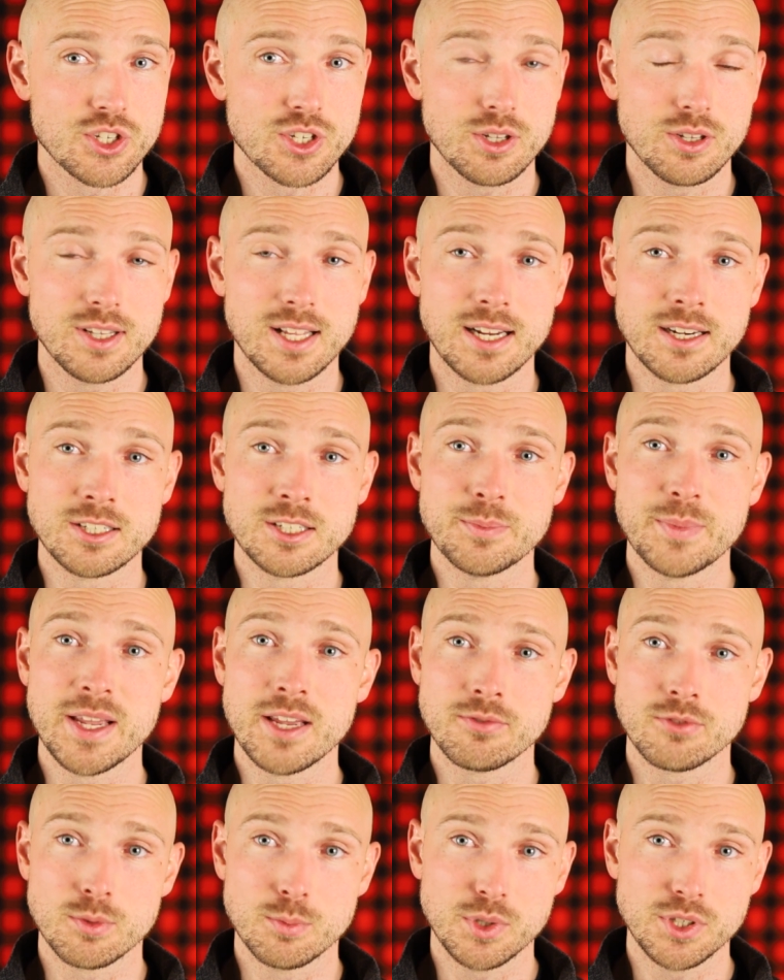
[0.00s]
still a lot of
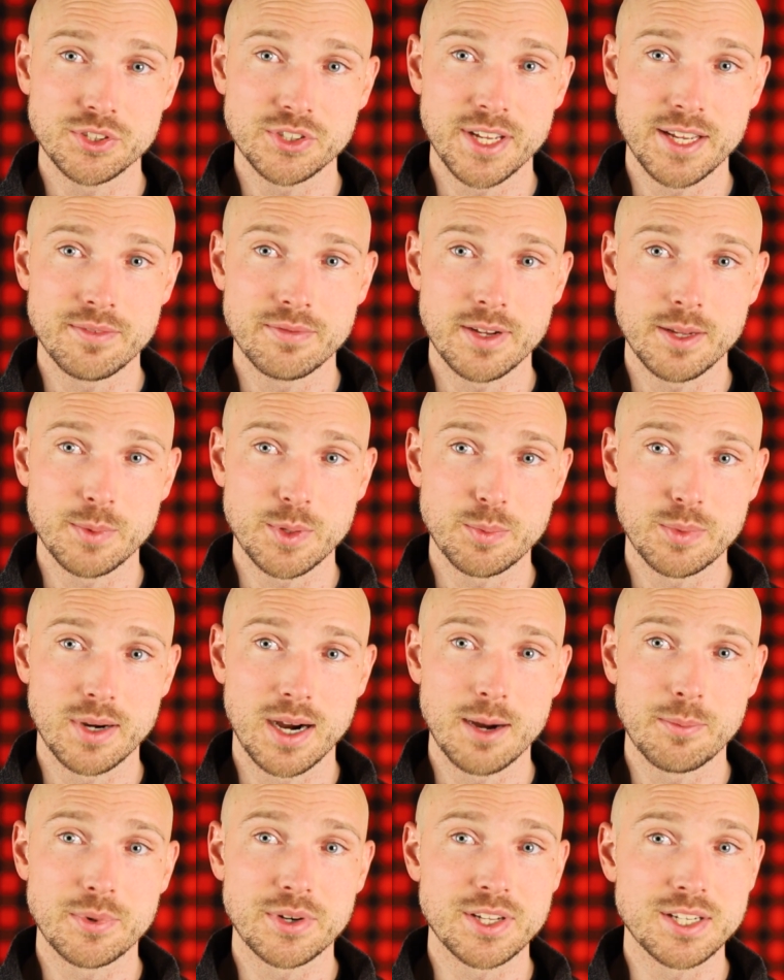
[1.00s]
demand for multifamily
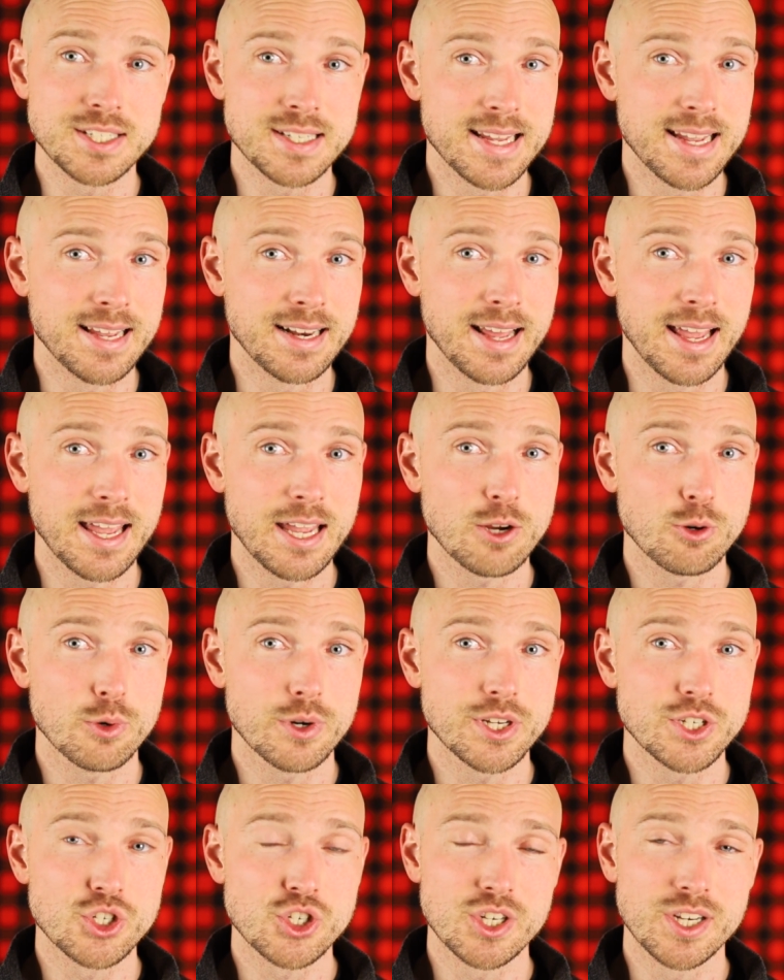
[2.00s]
properties in
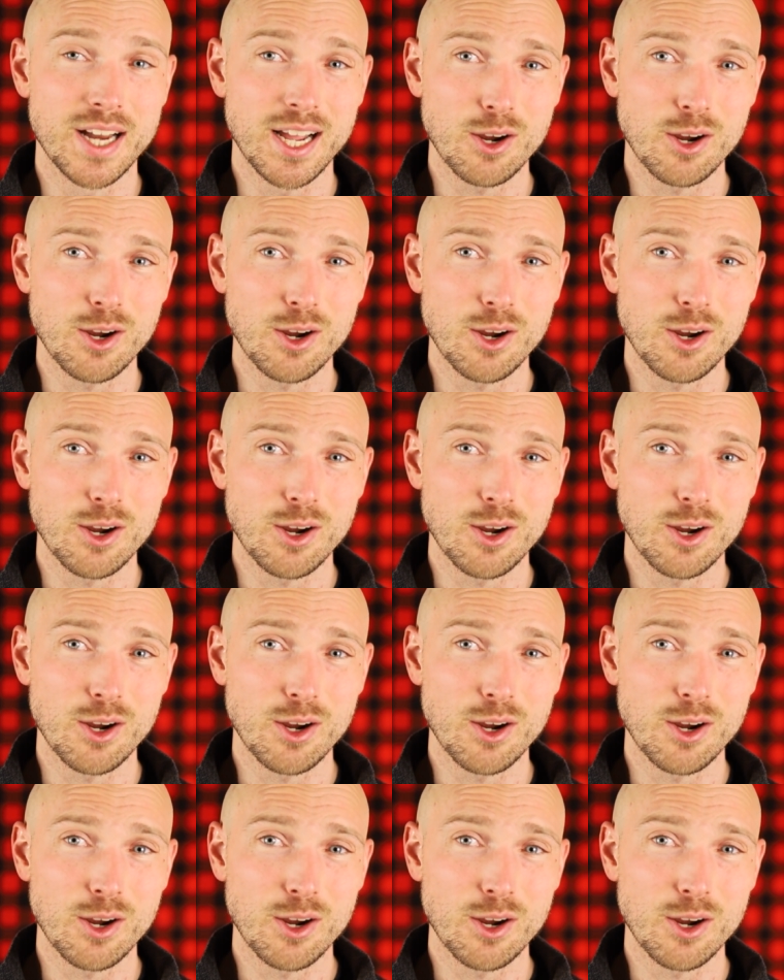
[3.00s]
Anchorage.